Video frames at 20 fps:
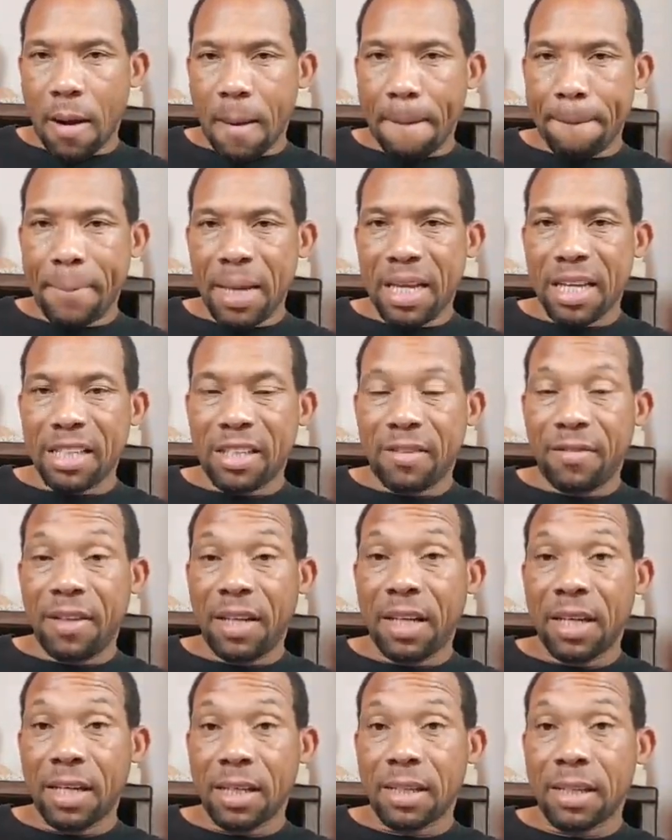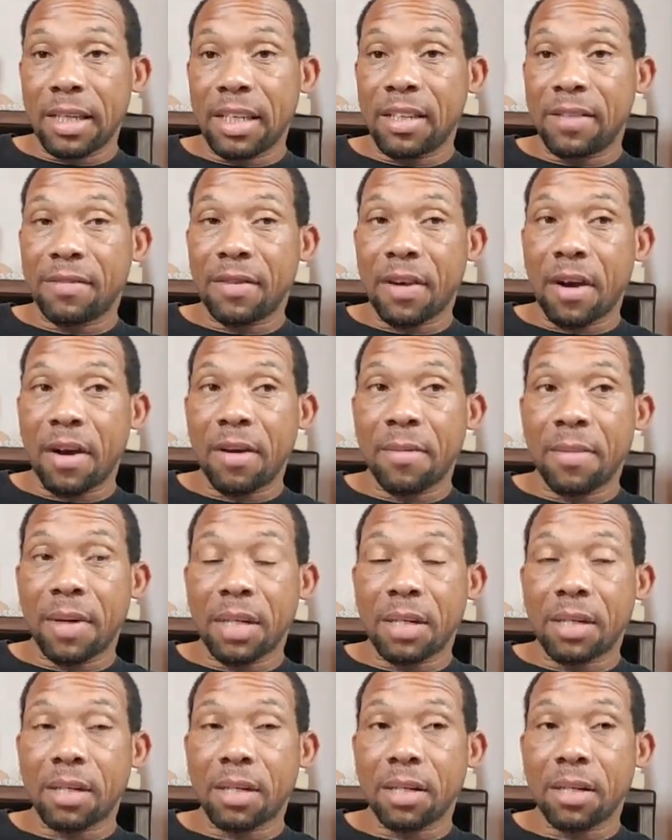Because Venus is very
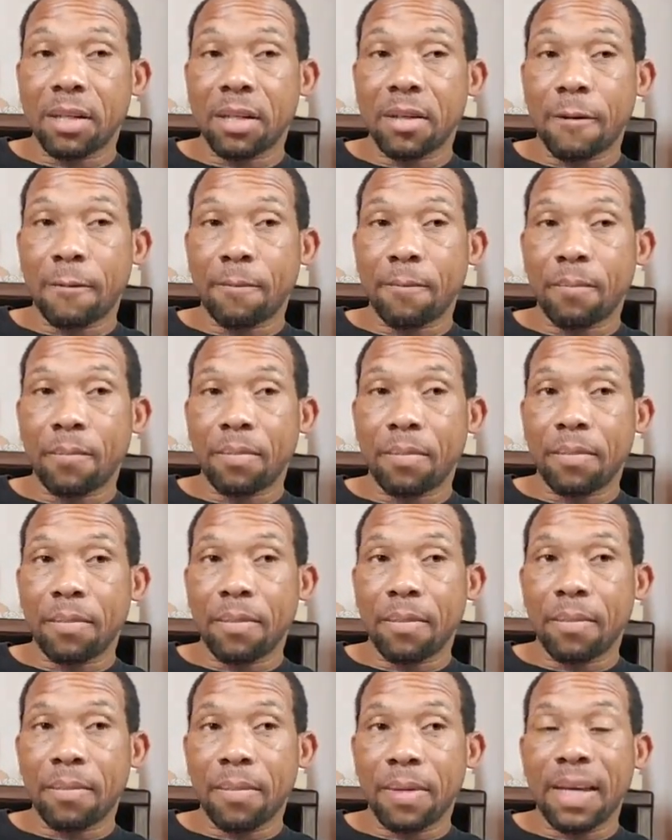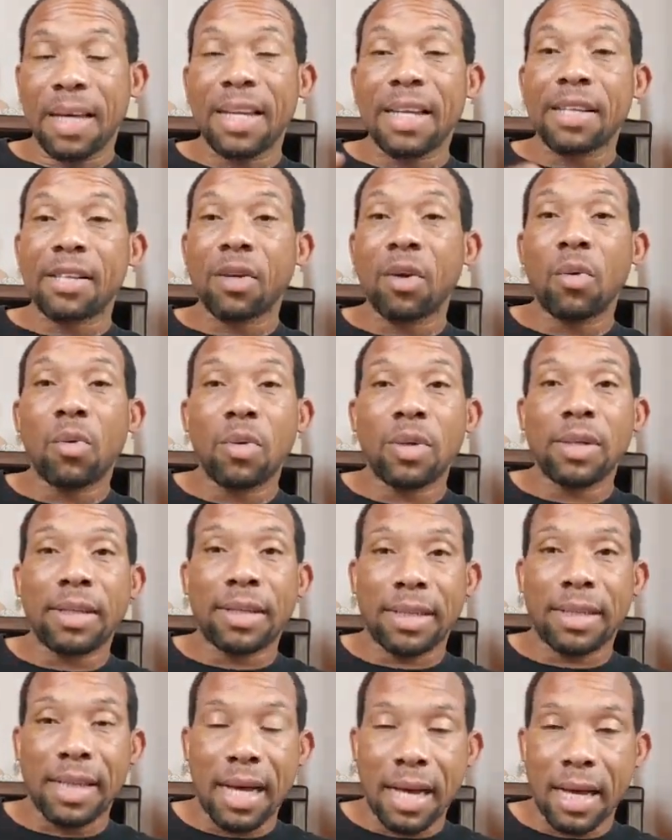much in its own
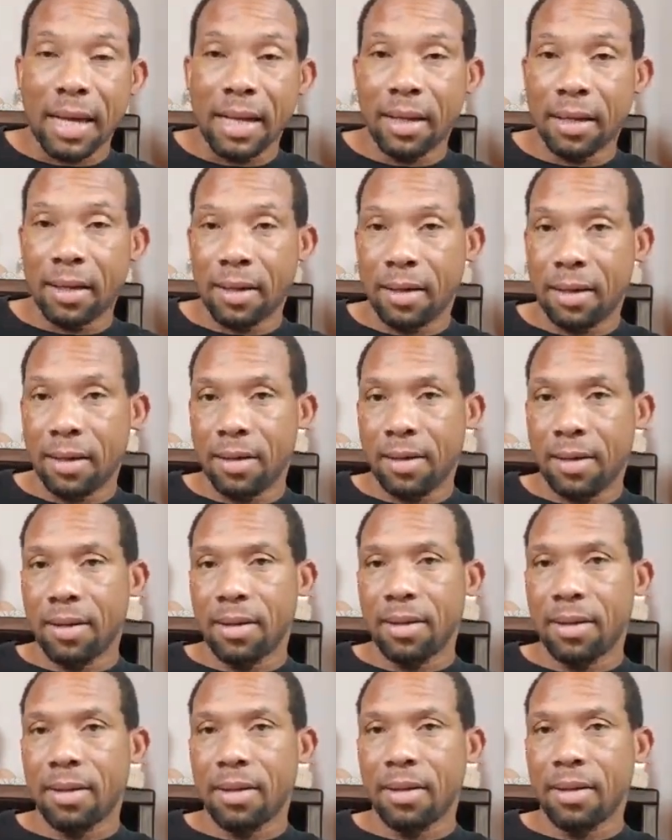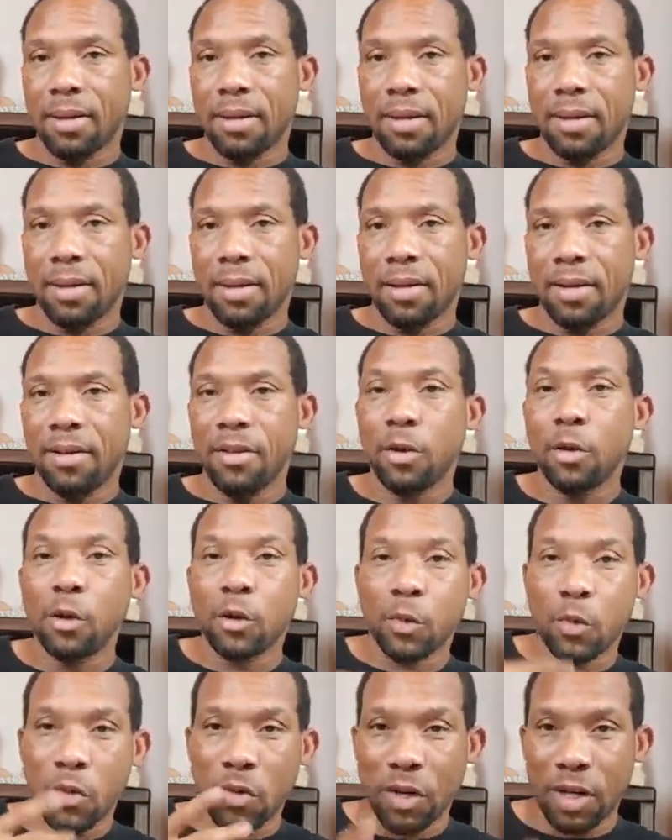sign.
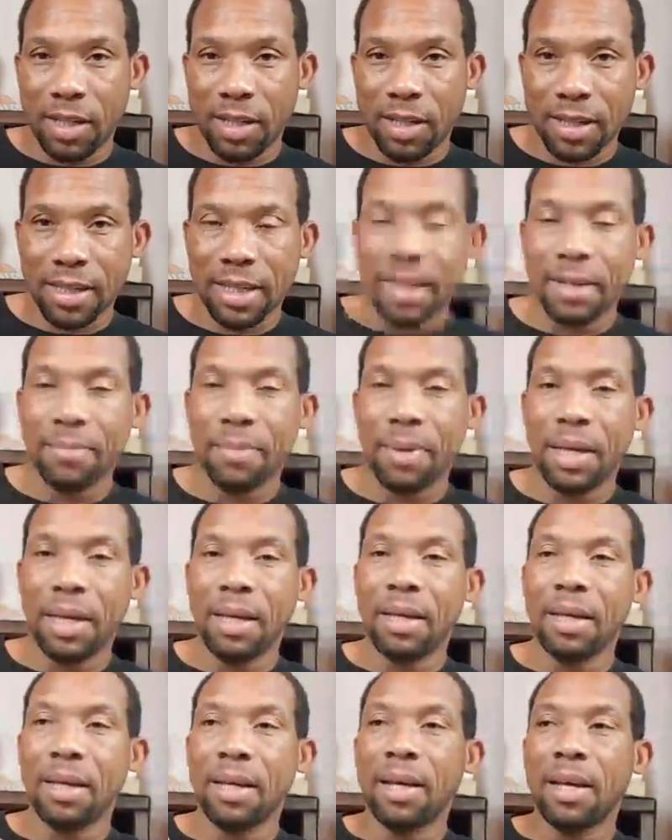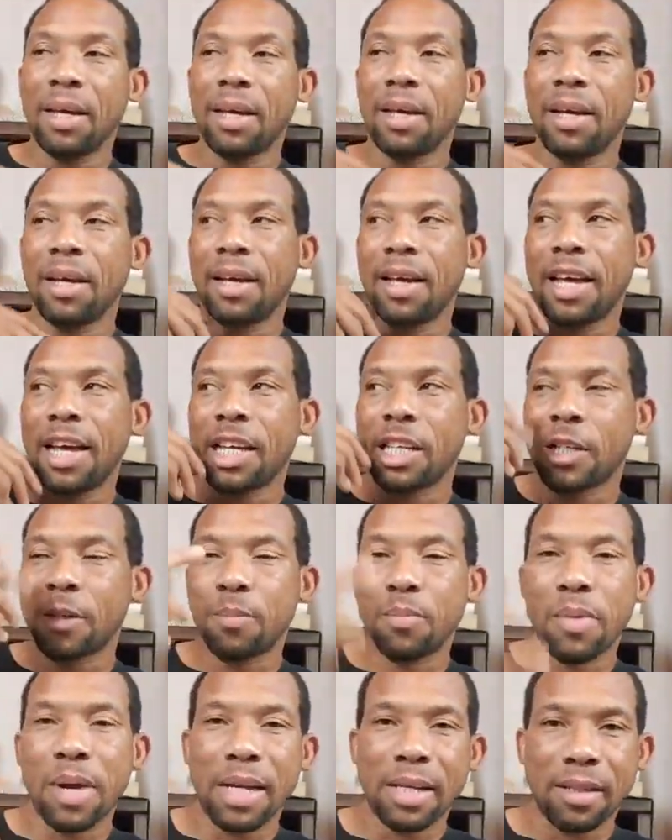Those words can be
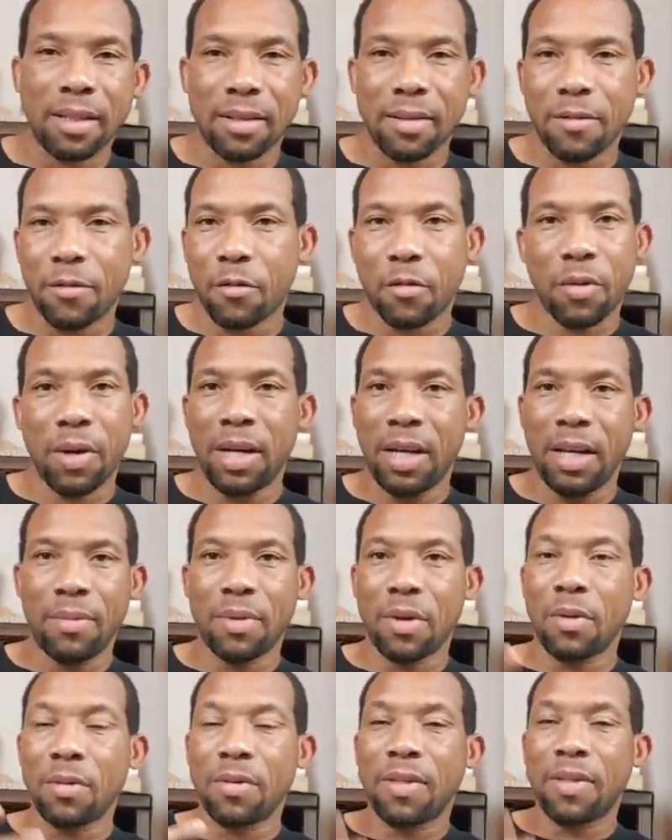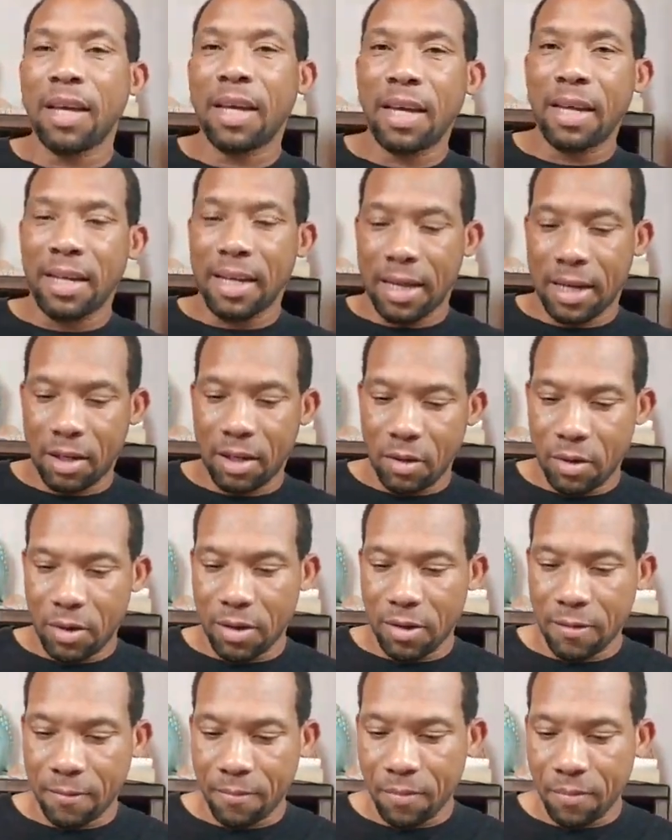expressed freely without thinking that you
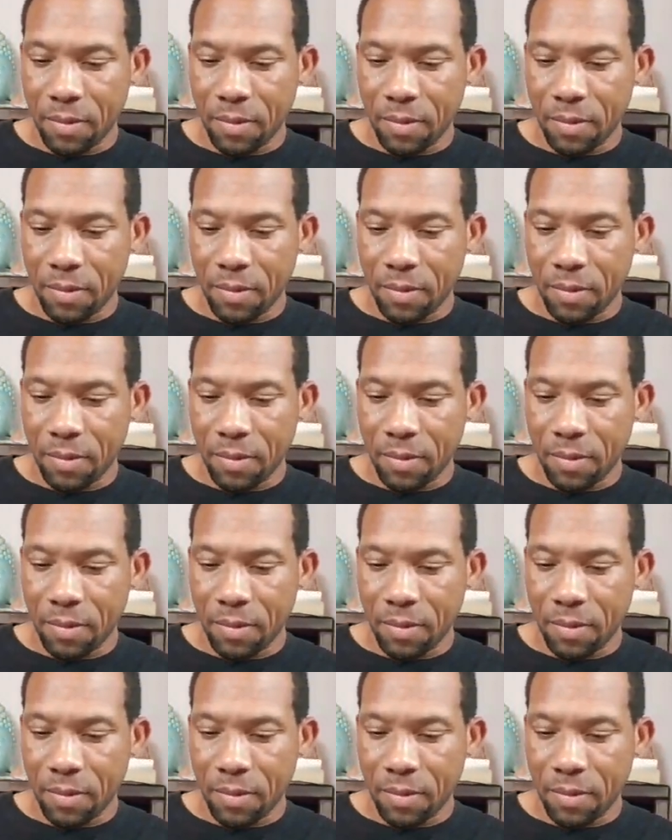can,